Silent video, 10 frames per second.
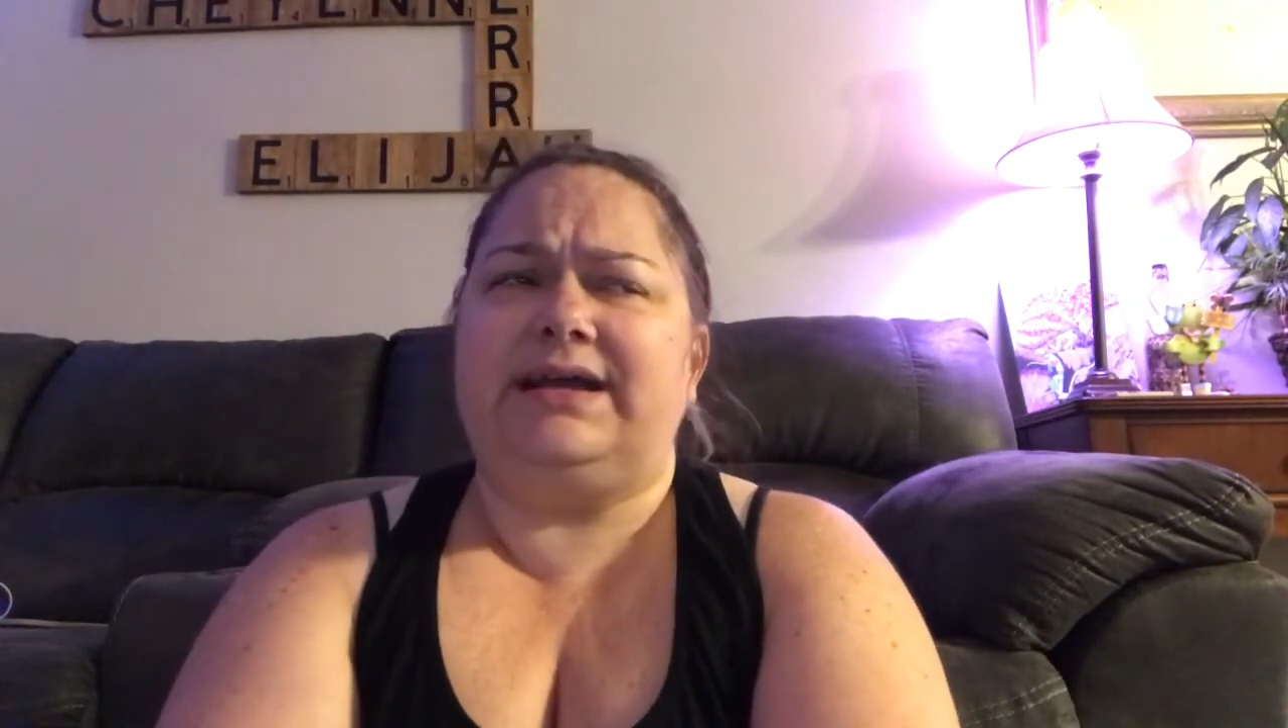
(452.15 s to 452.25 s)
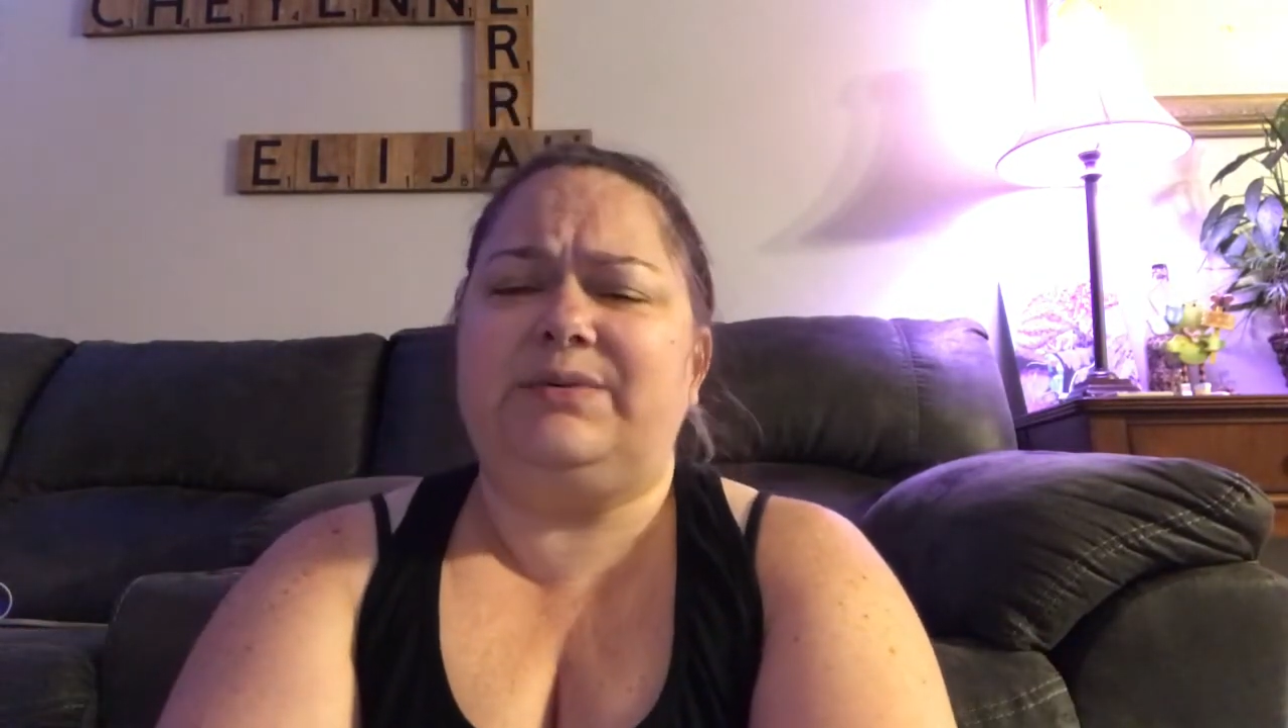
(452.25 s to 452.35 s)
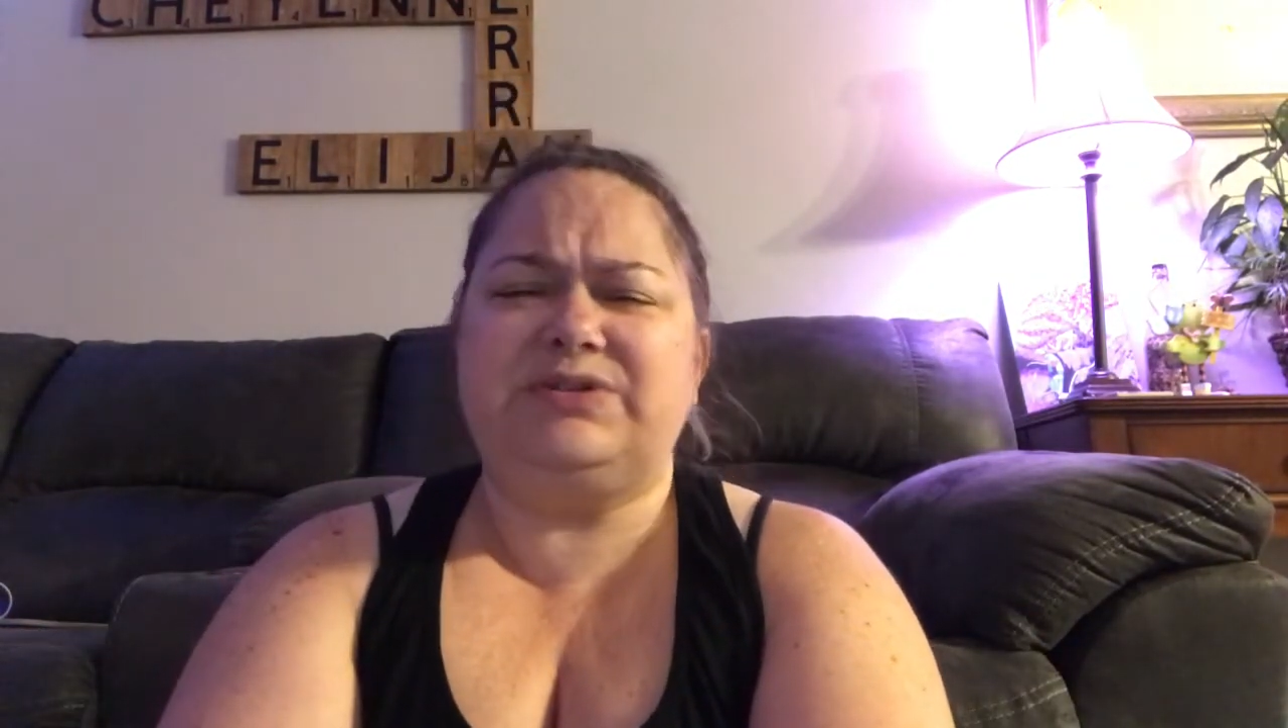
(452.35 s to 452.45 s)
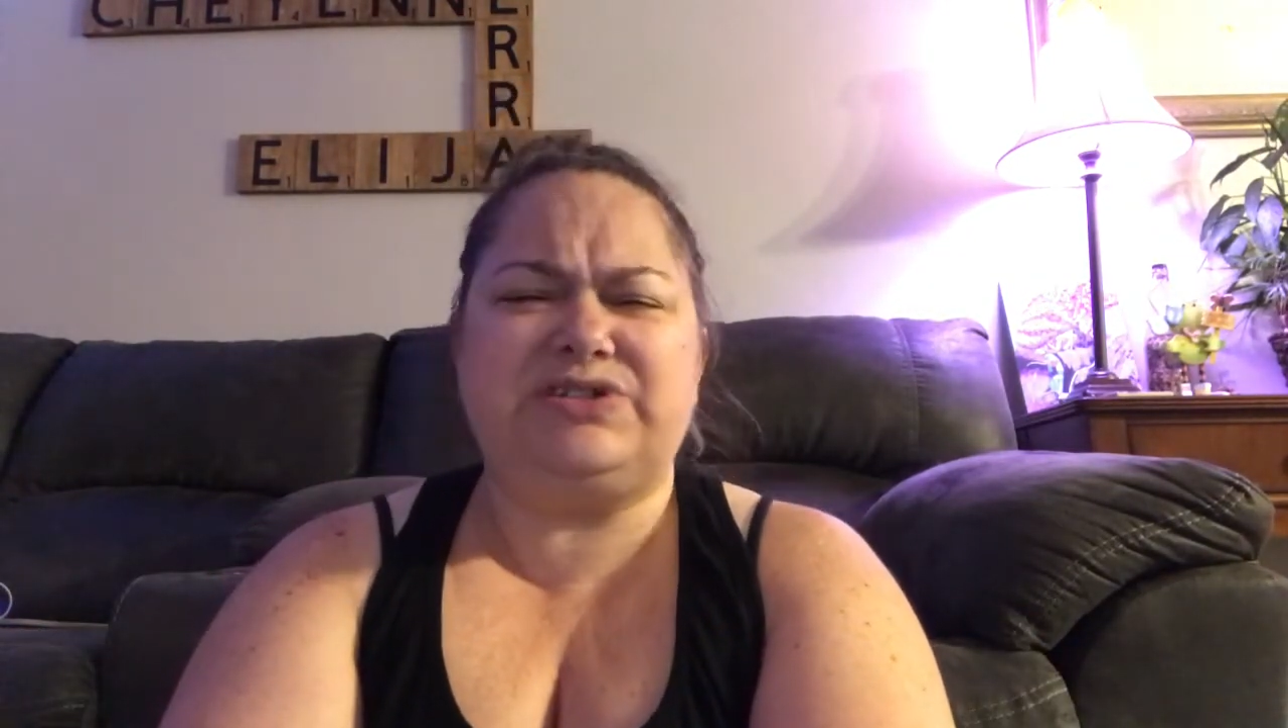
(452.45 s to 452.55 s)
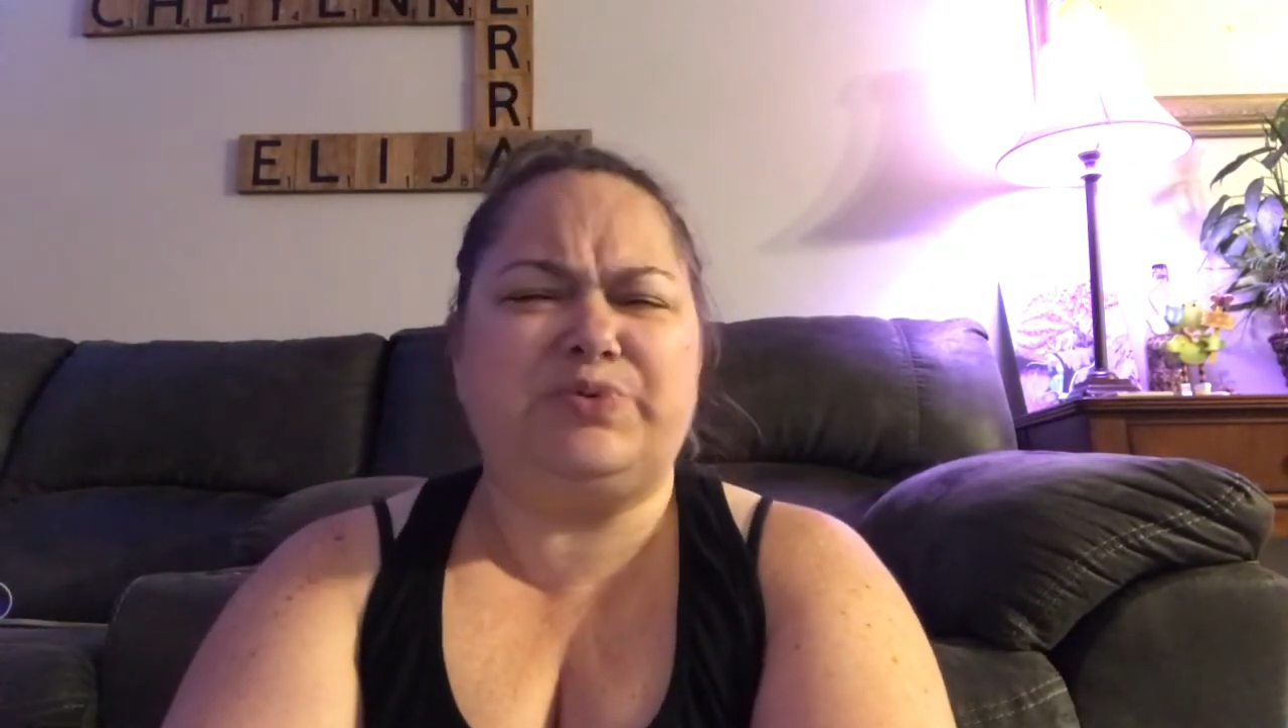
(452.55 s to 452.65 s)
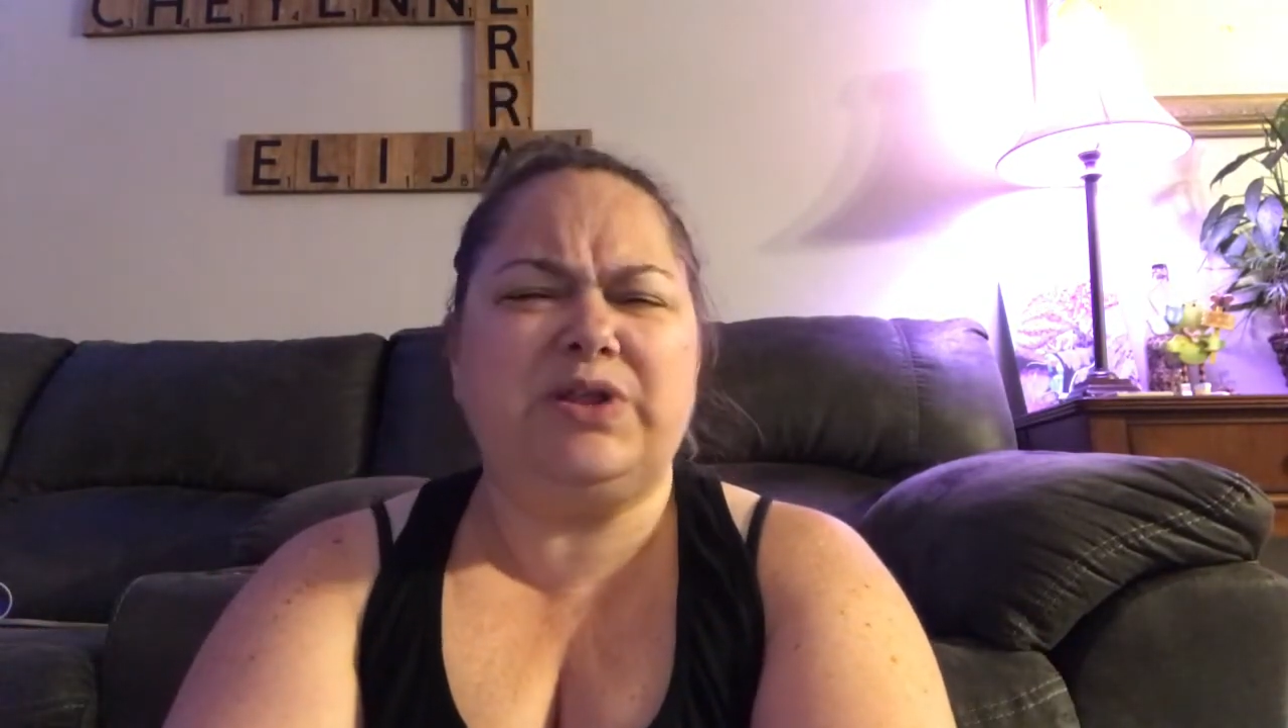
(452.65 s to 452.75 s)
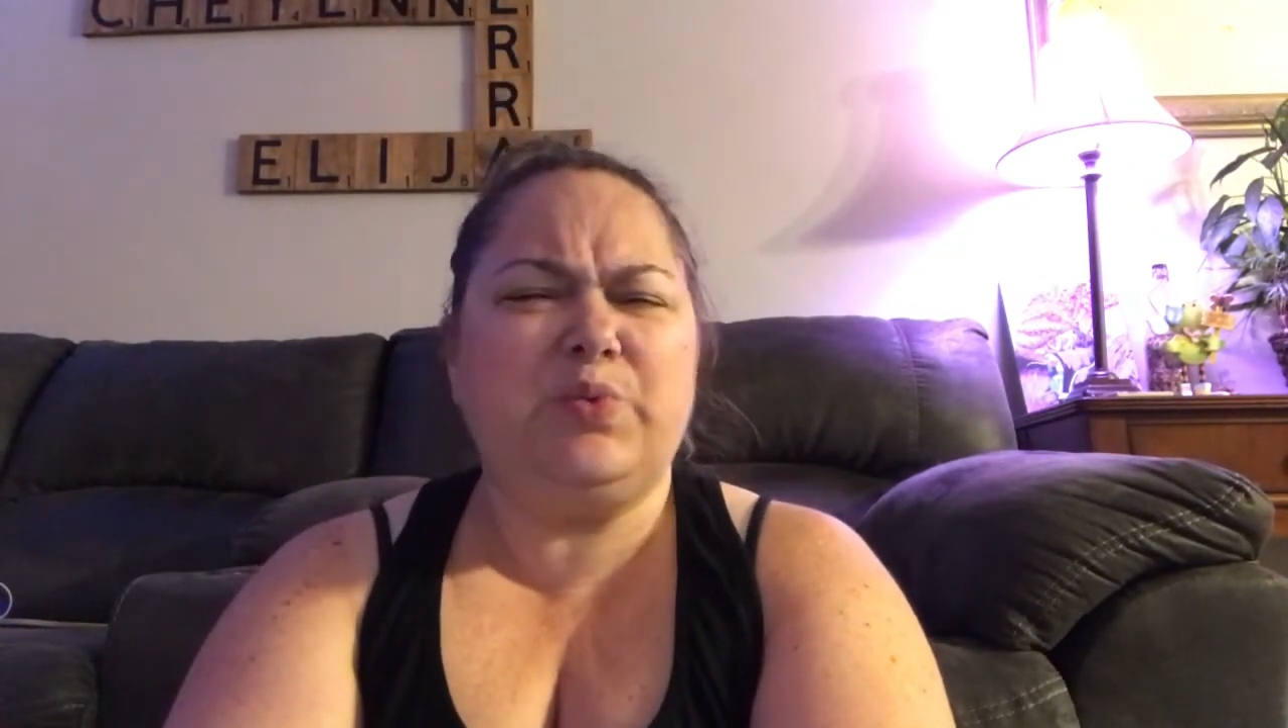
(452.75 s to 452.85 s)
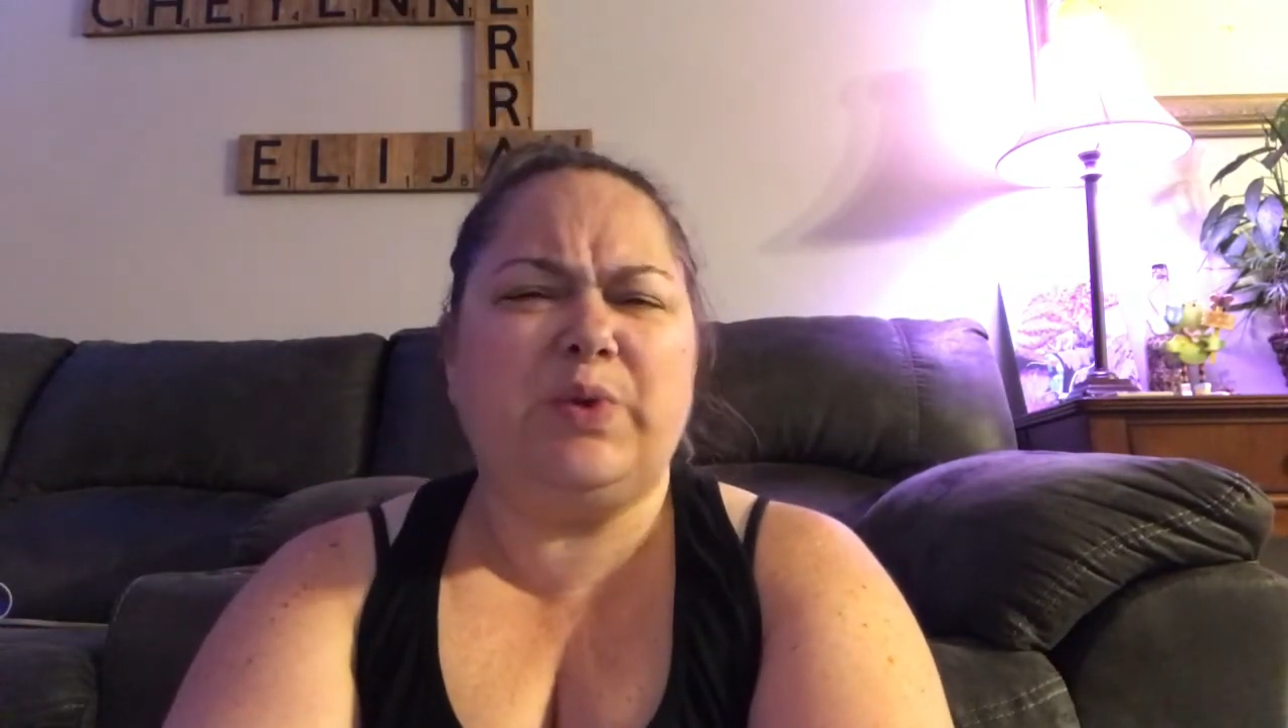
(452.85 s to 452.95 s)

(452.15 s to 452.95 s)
It was just really